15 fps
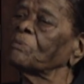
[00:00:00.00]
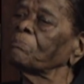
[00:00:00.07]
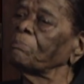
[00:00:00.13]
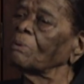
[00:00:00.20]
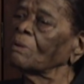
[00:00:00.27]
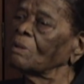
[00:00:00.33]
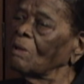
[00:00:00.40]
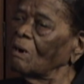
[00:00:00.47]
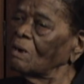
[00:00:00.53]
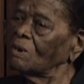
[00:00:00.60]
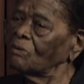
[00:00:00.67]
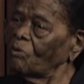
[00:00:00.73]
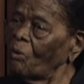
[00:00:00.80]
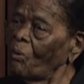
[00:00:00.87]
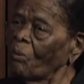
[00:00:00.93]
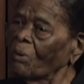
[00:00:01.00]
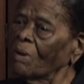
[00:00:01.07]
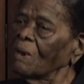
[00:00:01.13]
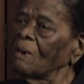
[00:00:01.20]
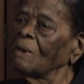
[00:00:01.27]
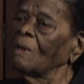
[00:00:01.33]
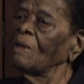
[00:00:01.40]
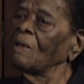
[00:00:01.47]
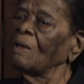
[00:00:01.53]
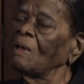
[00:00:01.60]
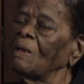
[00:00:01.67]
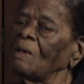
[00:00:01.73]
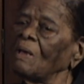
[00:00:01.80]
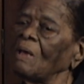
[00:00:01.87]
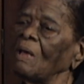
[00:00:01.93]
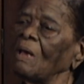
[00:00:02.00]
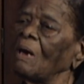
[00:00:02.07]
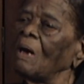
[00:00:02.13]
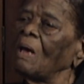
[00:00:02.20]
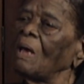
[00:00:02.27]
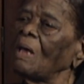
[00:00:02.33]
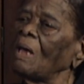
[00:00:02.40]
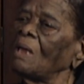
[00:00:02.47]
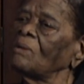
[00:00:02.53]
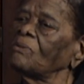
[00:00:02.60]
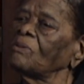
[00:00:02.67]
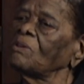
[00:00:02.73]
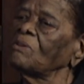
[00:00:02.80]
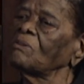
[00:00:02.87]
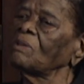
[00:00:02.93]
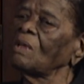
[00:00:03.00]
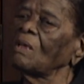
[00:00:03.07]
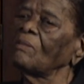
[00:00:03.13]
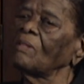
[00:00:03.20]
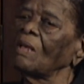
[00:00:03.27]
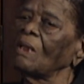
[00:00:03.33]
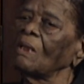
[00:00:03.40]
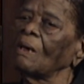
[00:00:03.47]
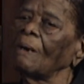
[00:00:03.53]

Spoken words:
started talking, and she said that